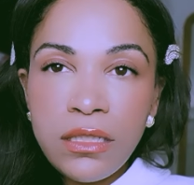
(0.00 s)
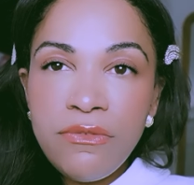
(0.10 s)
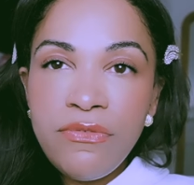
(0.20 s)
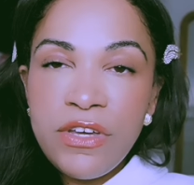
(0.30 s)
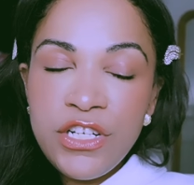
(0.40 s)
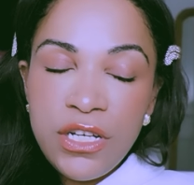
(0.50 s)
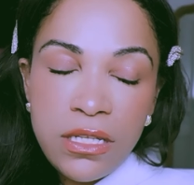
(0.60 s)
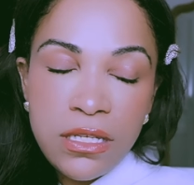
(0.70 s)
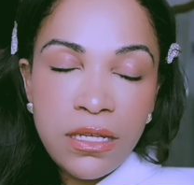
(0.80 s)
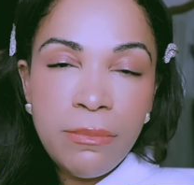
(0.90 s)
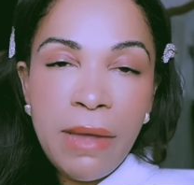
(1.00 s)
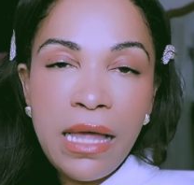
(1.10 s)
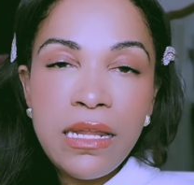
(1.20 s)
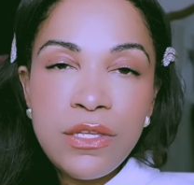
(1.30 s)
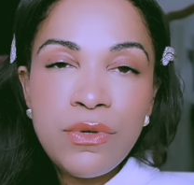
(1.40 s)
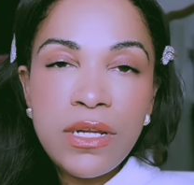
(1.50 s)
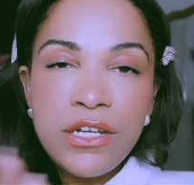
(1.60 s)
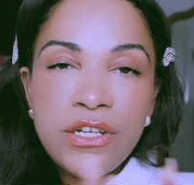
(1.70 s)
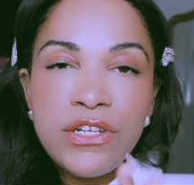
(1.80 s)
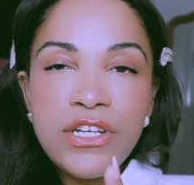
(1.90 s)
envisioned a balanced
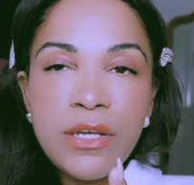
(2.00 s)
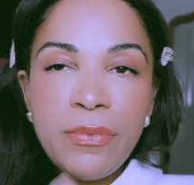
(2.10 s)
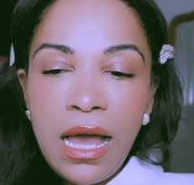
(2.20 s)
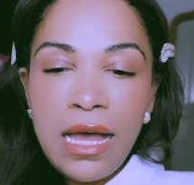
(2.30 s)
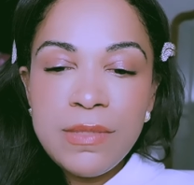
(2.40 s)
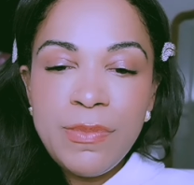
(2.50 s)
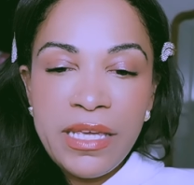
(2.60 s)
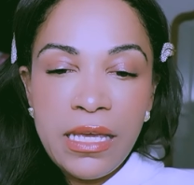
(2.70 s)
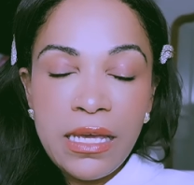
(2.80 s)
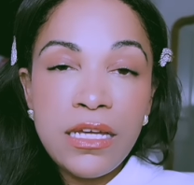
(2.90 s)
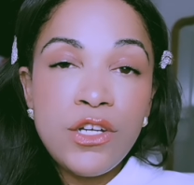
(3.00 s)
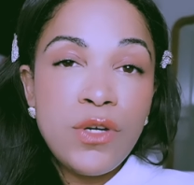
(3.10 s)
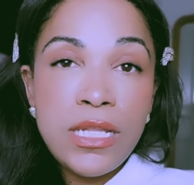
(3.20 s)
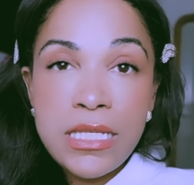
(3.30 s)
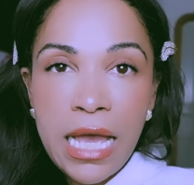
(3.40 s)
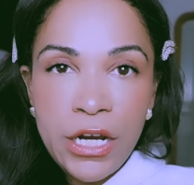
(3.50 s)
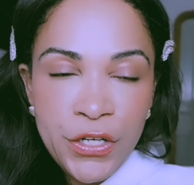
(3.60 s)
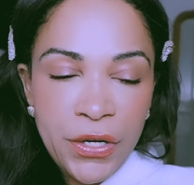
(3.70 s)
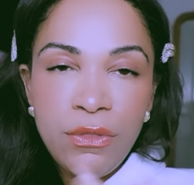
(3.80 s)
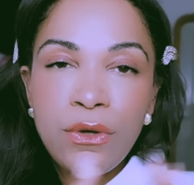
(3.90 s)
relationship as being a
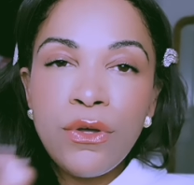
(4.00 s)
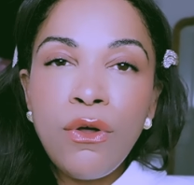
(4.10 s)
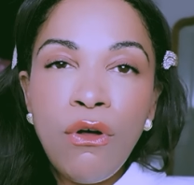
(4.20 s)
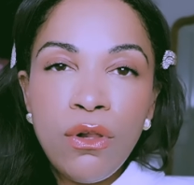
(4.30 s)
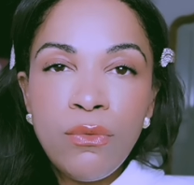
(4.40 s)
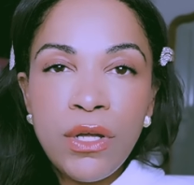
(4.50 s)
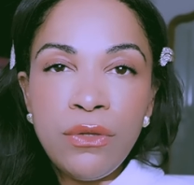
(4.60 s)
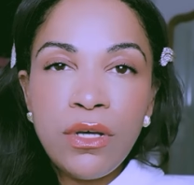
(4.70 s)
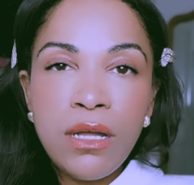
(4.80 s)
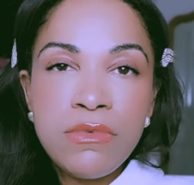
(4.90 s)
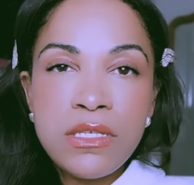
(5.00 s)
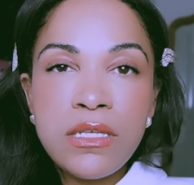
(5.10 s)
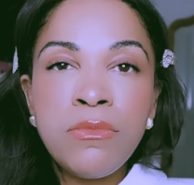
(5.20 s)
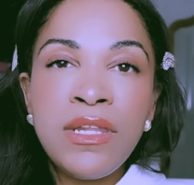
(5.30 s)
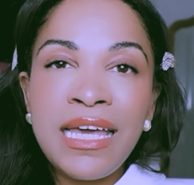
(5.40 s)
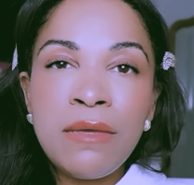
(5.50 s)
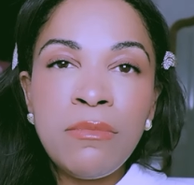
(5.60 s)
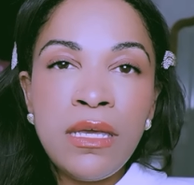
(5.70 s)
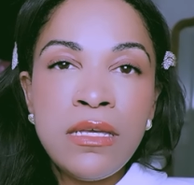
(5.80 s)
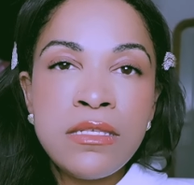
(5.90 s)
transaction. The goal when you come to someone like
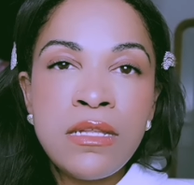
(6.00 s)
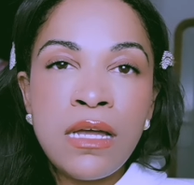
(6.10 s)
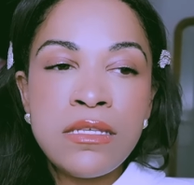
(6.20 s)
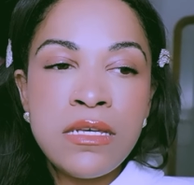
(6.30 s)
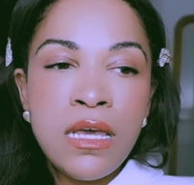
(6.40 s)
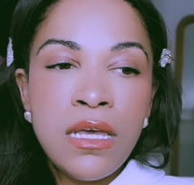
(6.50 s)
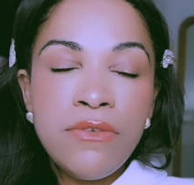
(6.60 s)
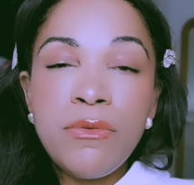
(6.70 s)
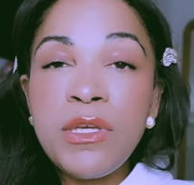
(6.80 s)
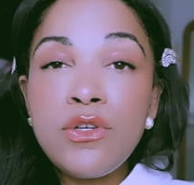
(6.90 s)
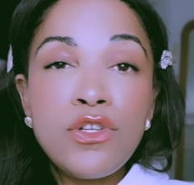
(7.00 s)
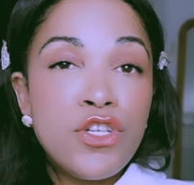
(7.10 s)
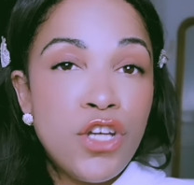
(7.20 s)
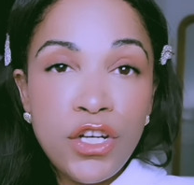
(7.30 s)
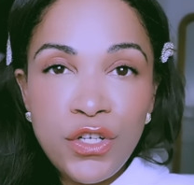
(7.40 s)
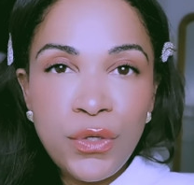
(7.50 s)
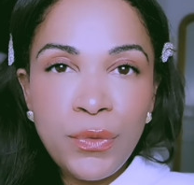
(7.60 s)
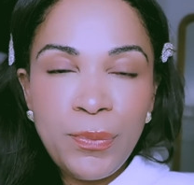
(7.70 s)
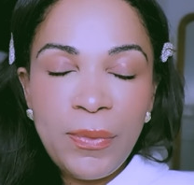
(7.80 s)
me is not for me to judge you.